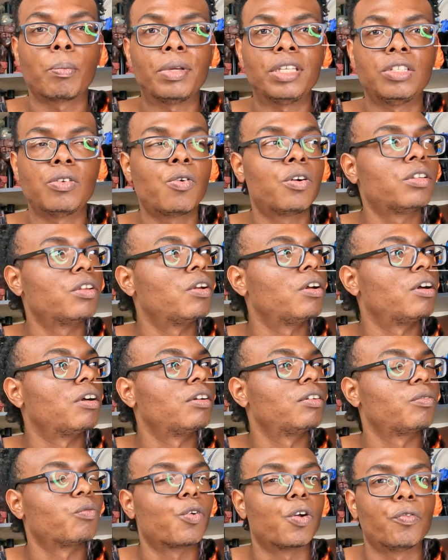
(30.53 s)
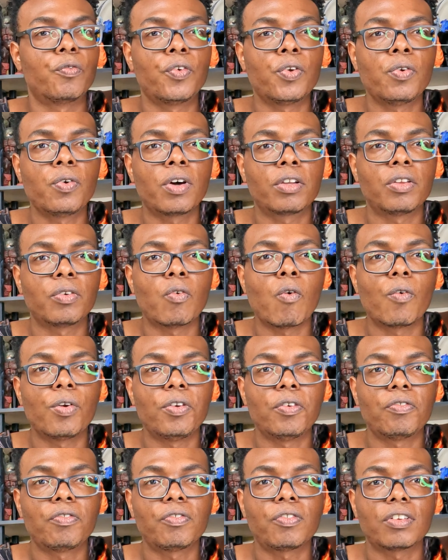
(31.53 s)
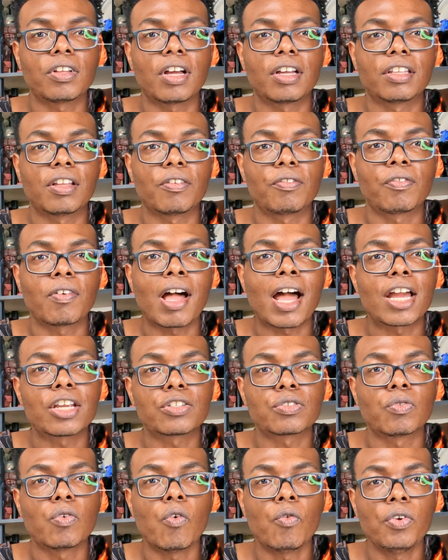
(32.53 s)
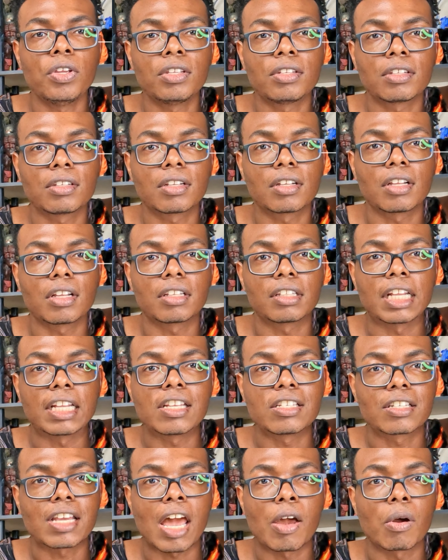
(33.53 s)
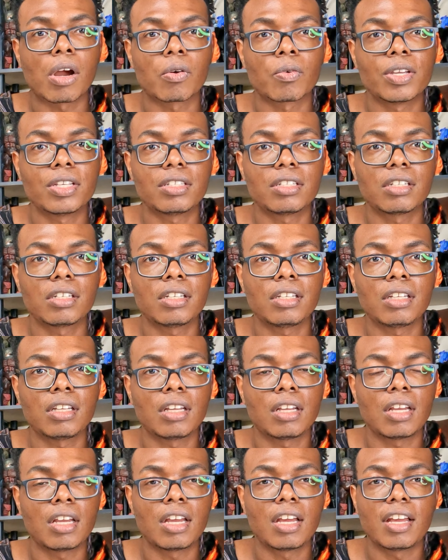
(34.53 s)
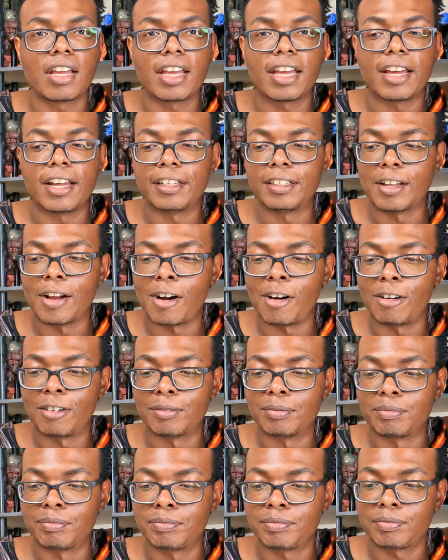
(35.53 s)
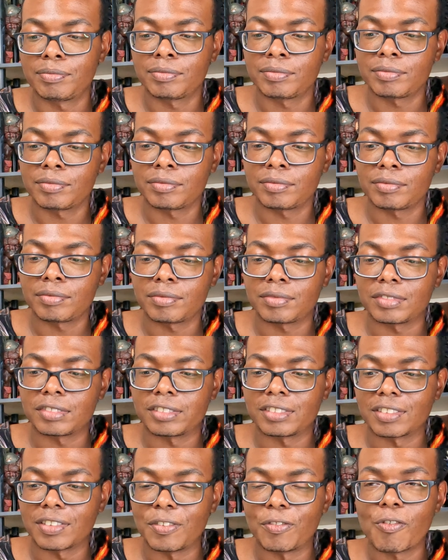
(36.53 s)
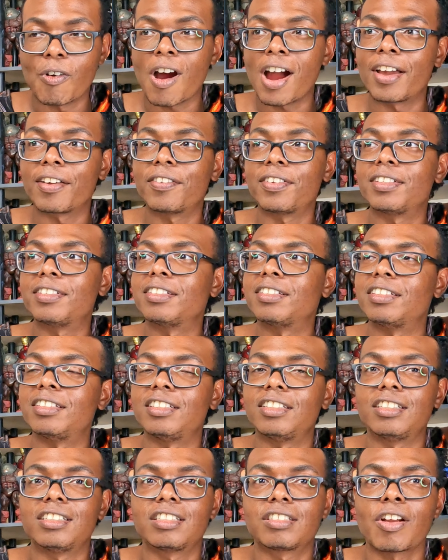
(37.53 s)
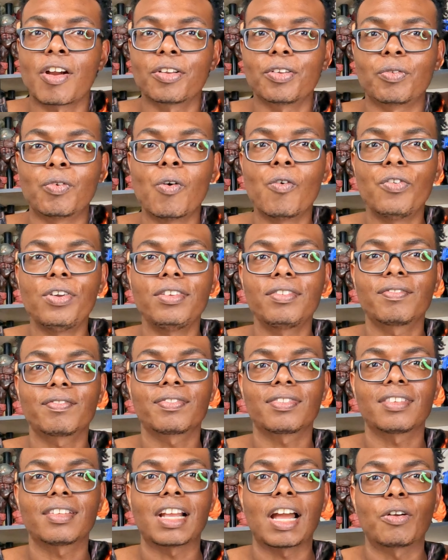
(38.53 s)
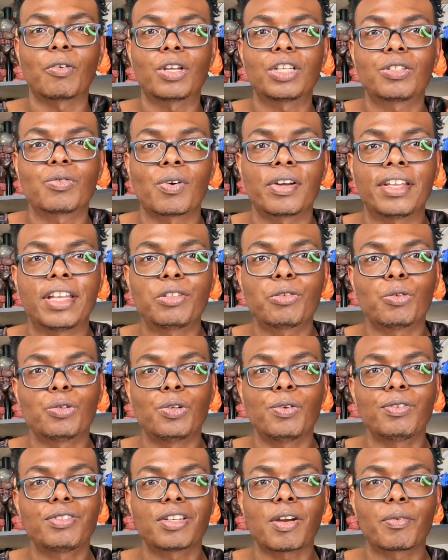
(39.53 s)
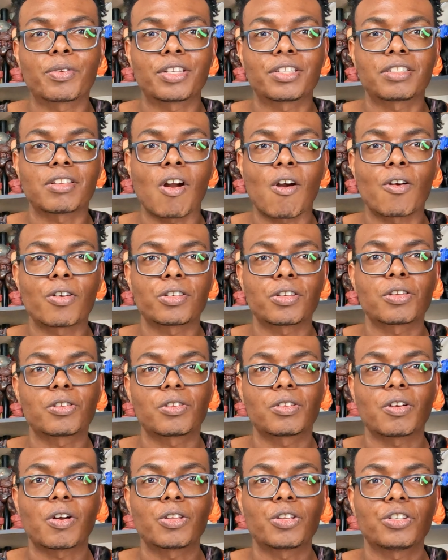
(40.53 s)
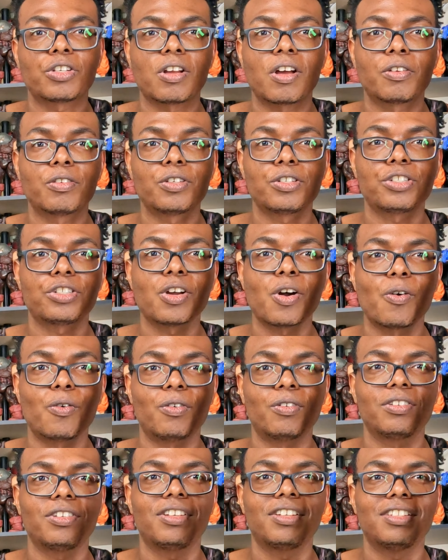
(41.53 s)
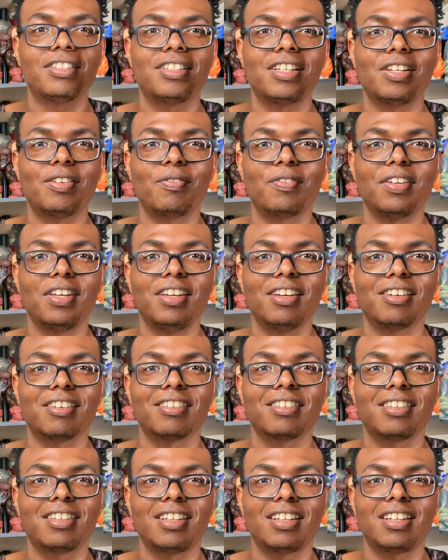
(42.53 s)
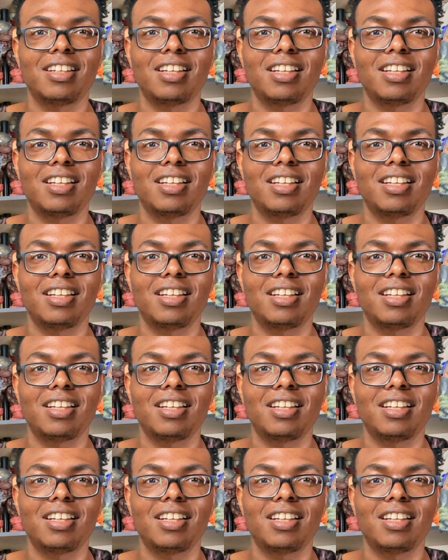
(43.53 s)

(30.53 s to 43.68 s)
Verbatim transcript: i will be doing the review of the movie, uh, the Flash movie. This came out recently, and um, before I even start the movie, I just want to introduce some of the stars on the, of the show. You see them here,